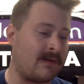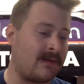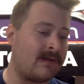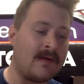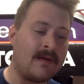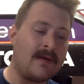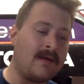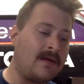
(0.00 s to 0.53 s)
And
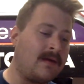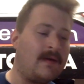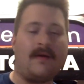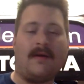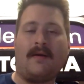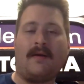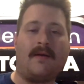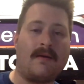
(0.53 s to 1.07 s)

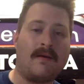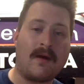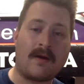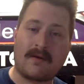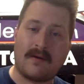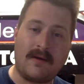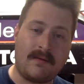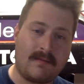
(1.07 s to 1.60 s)

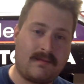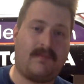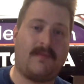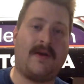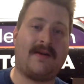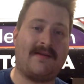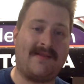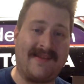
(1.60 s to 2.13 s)
luckily,
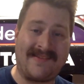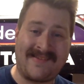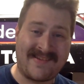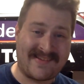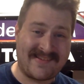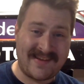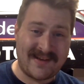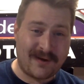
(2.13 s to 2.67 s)
like I said,
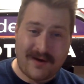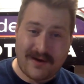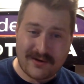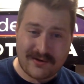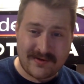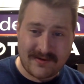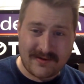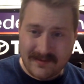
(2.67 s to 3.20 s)
16
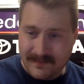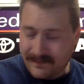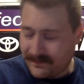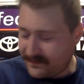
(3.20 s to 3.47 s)
cautions.